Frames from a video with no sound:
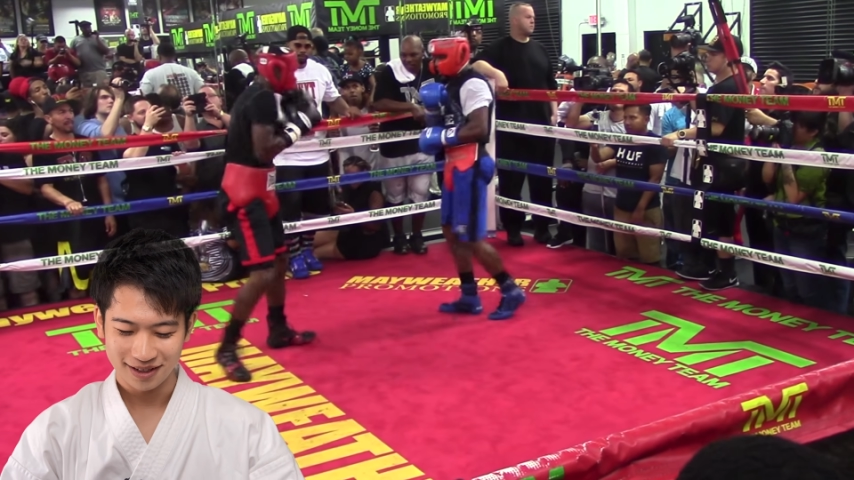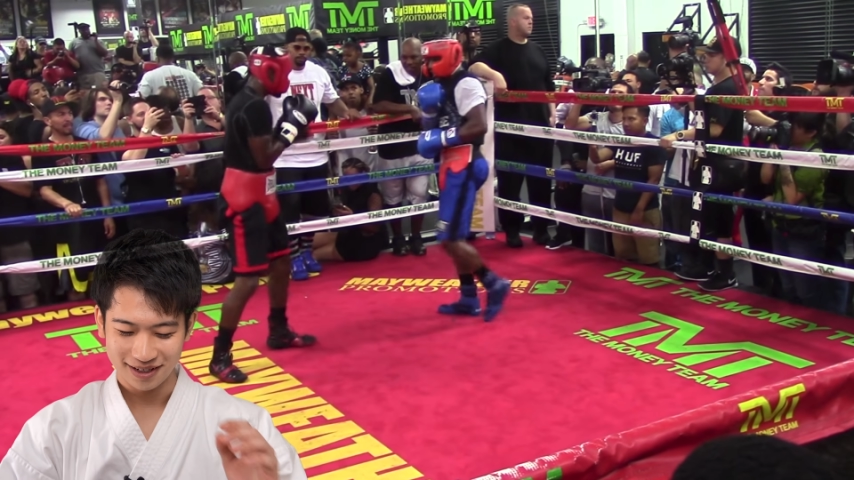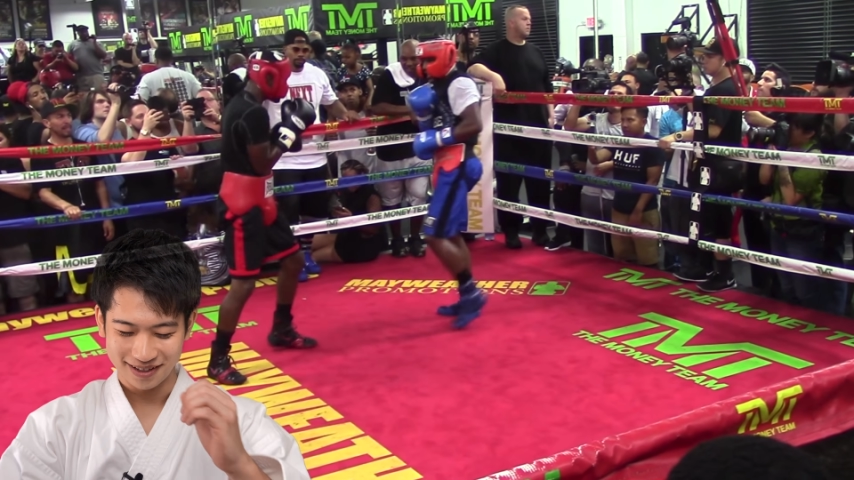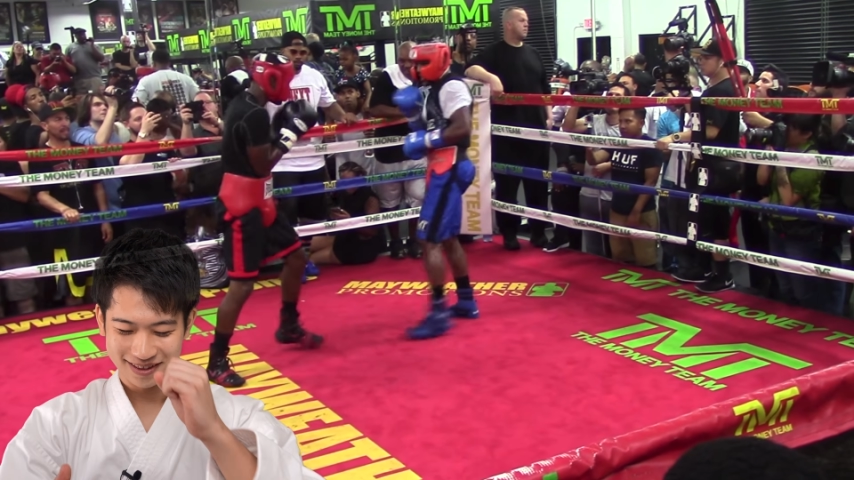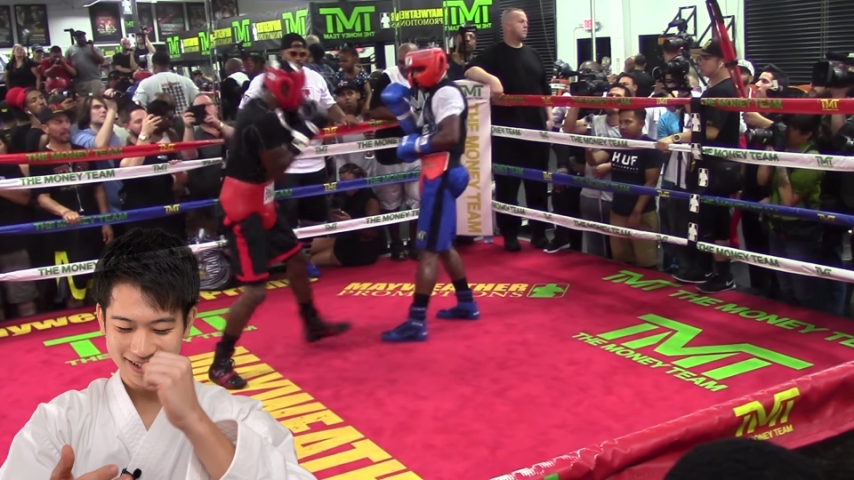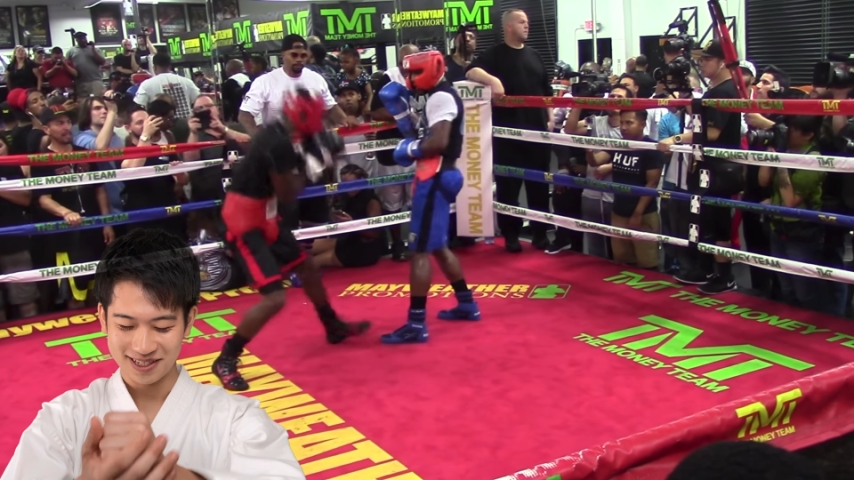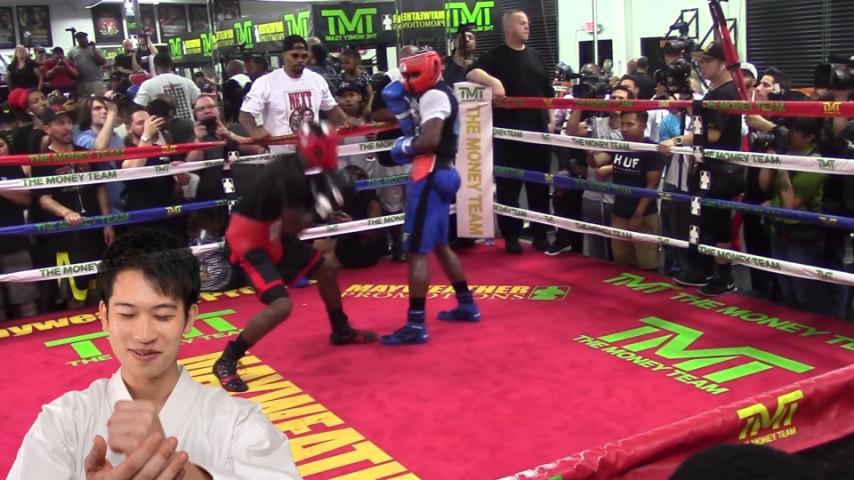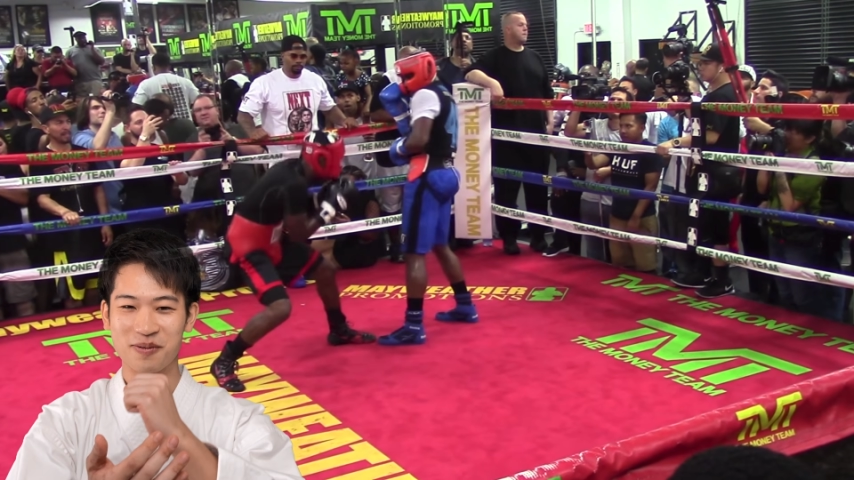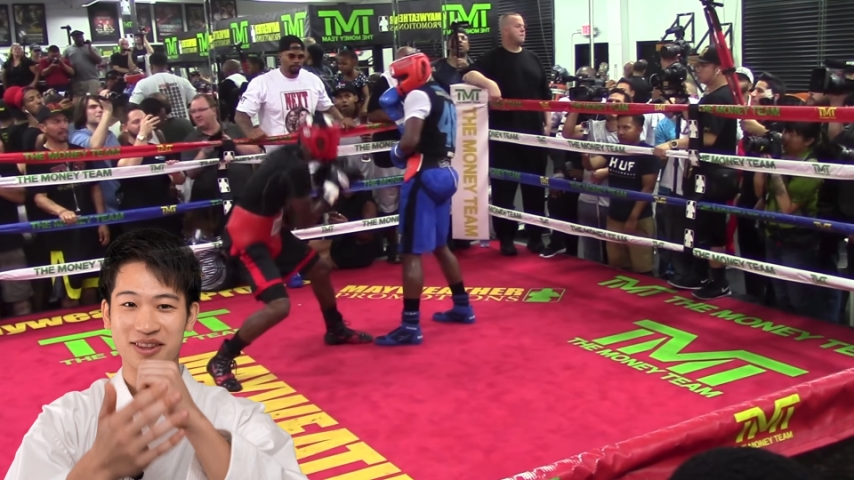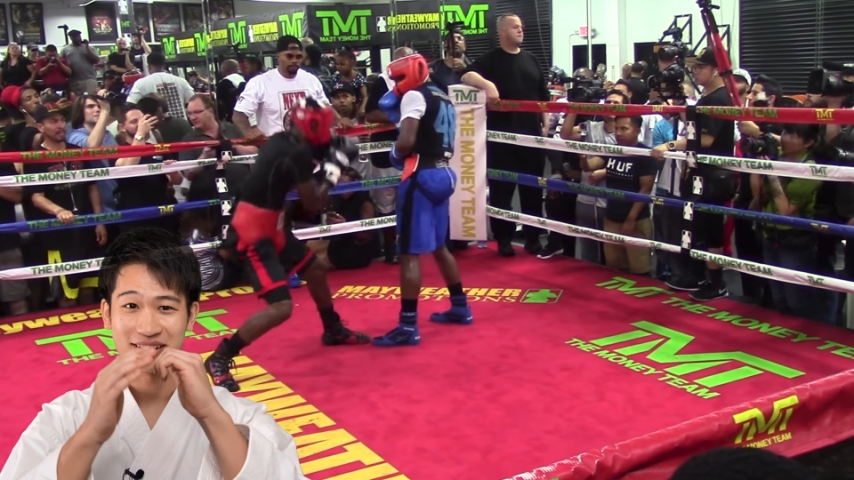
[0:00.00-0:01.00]
like this
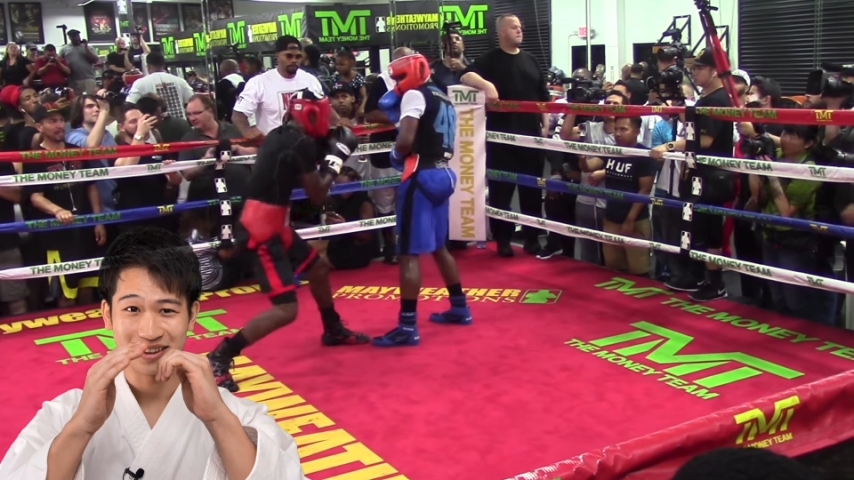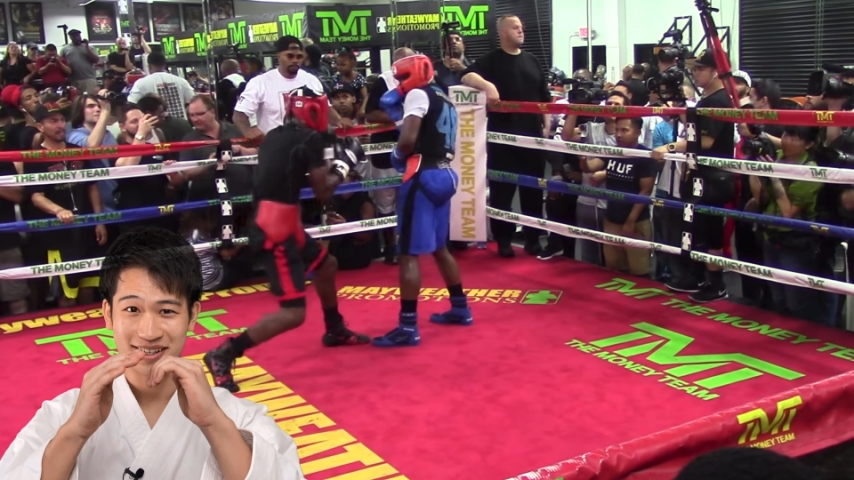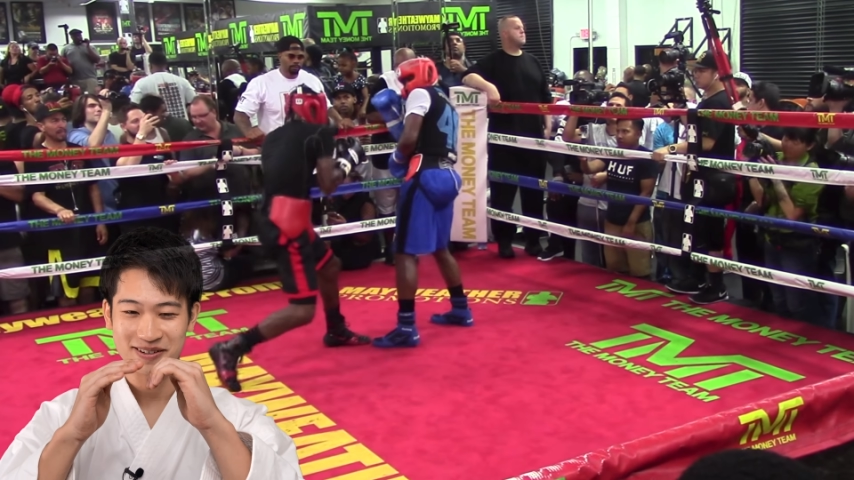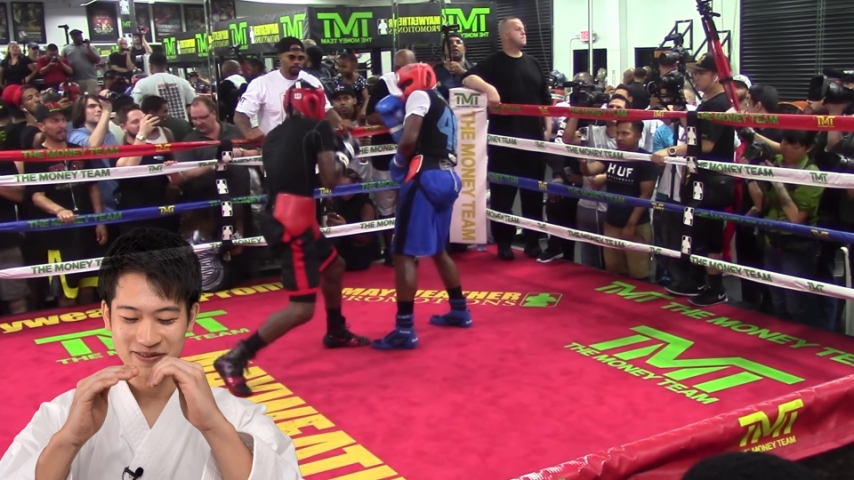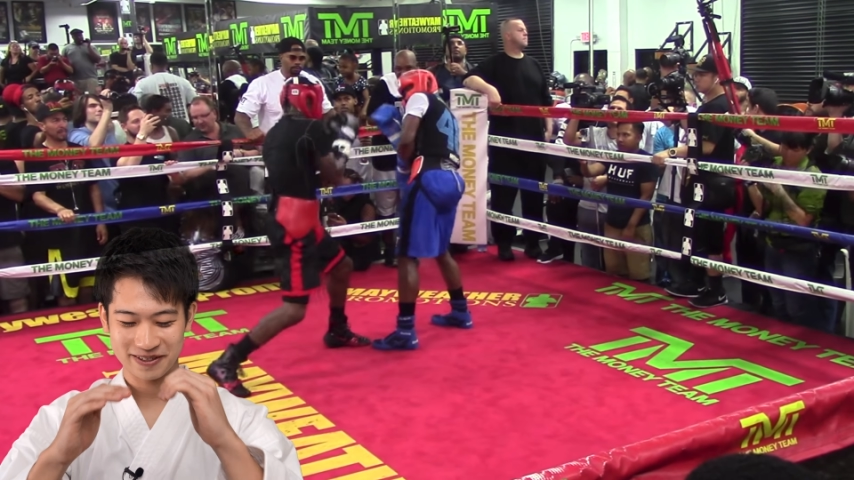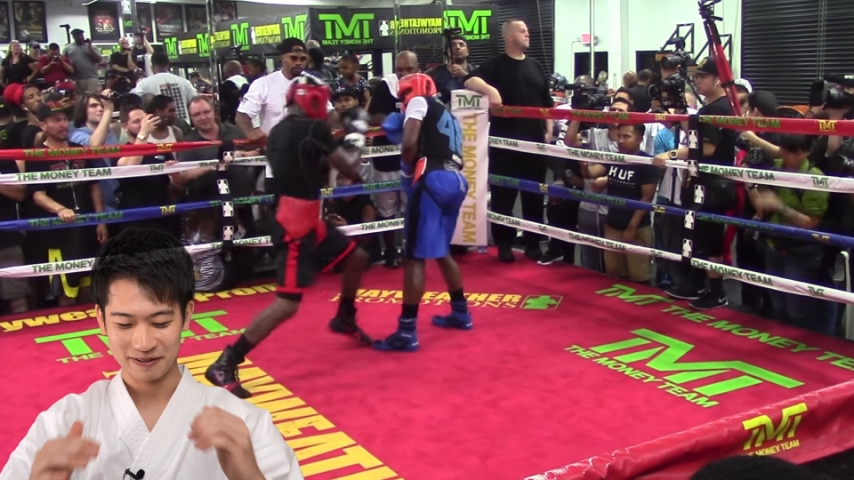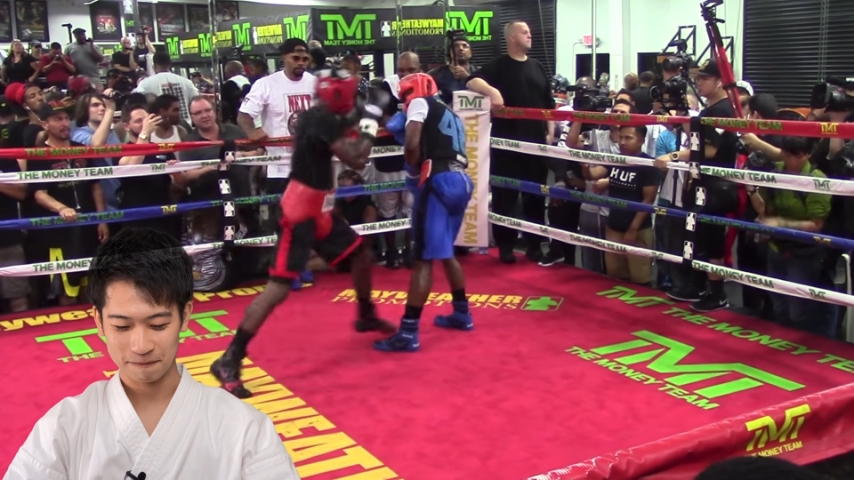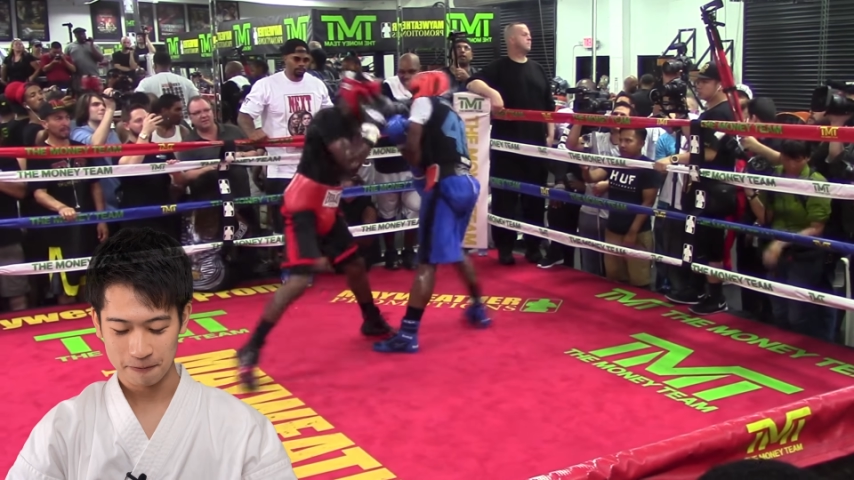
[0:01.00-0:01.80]
with the gloves